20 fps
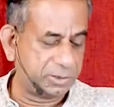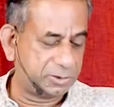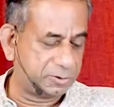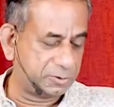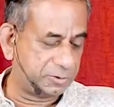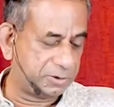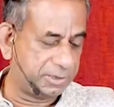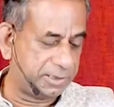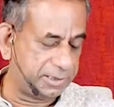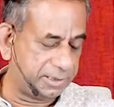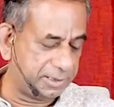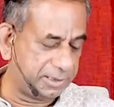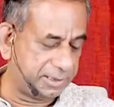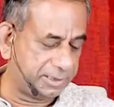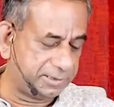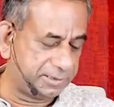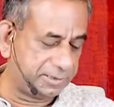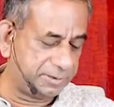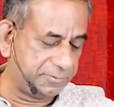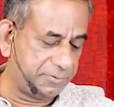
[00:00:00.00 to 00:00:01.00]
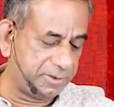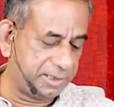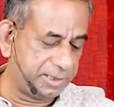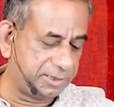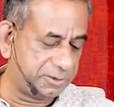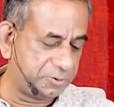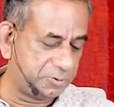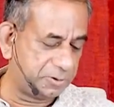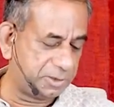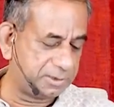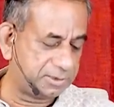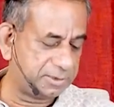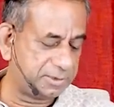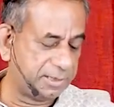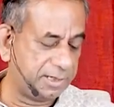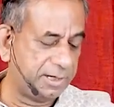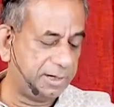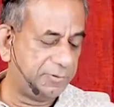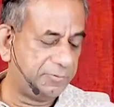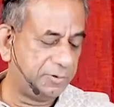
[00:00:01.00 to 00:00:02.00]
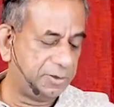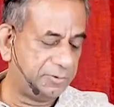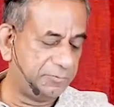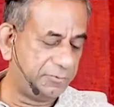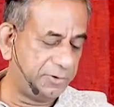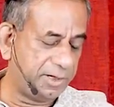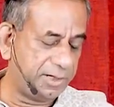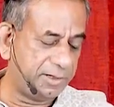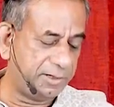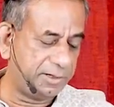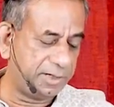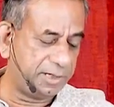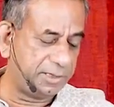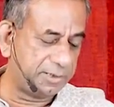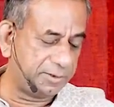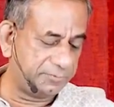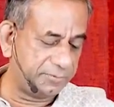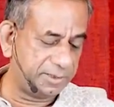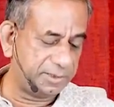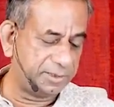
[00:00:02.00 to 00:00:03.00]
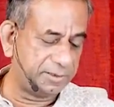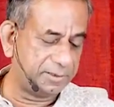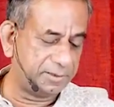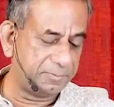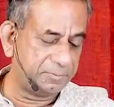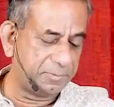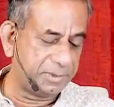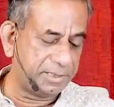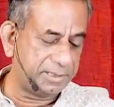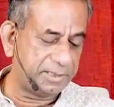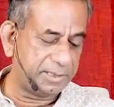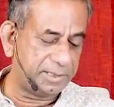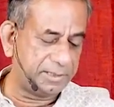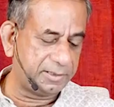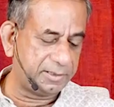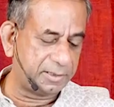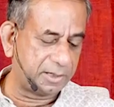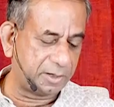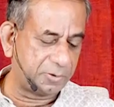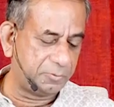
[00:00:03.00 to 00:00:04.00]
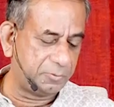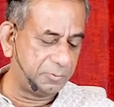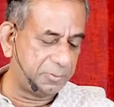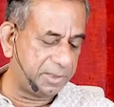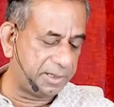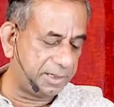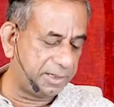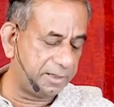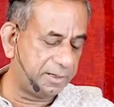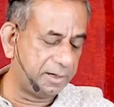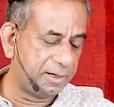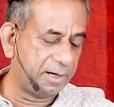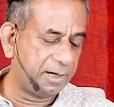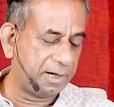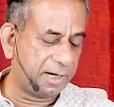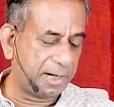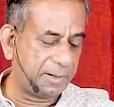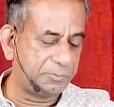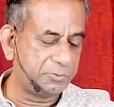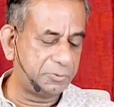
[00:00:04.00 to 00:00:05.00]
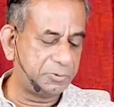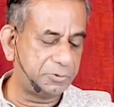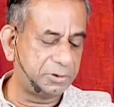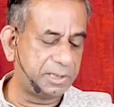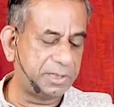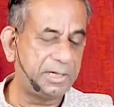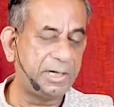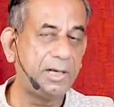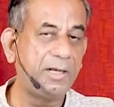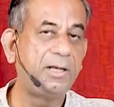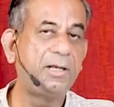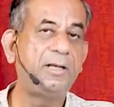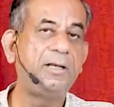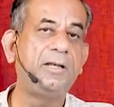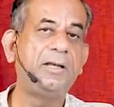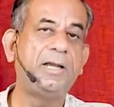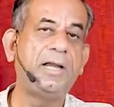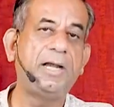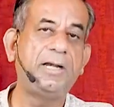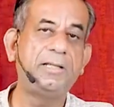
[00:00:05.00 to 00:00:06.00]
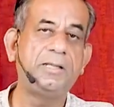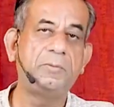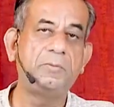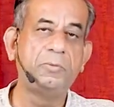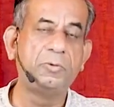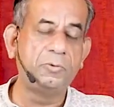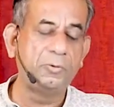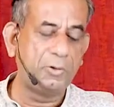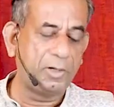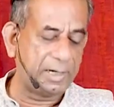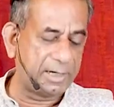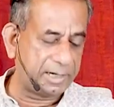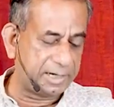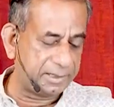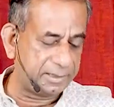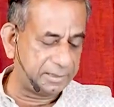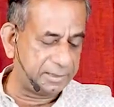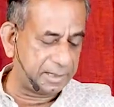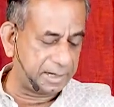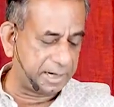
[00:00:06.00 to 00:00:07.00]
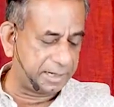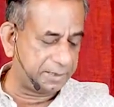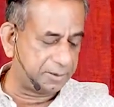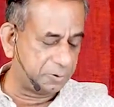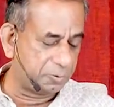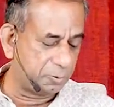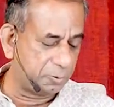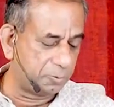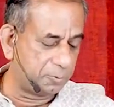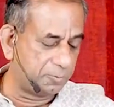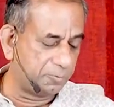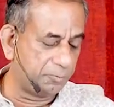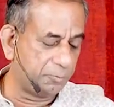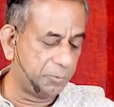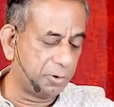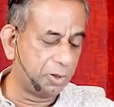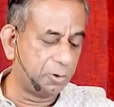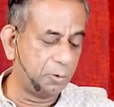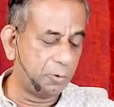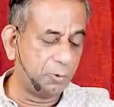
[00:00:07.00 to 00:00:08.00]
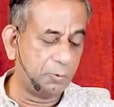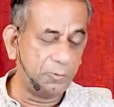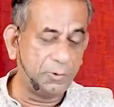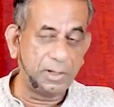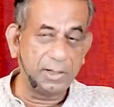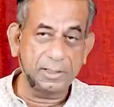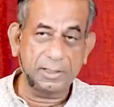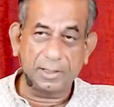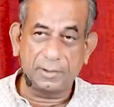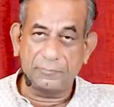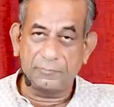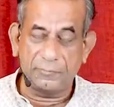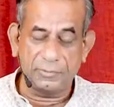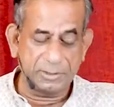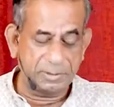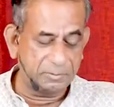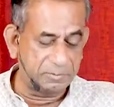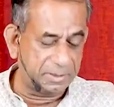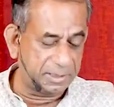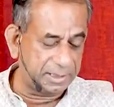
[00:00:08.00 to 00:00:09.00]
So here he is revealing to us with wind and the weather beating round me, up to the hill and the moorland I go. Who will come with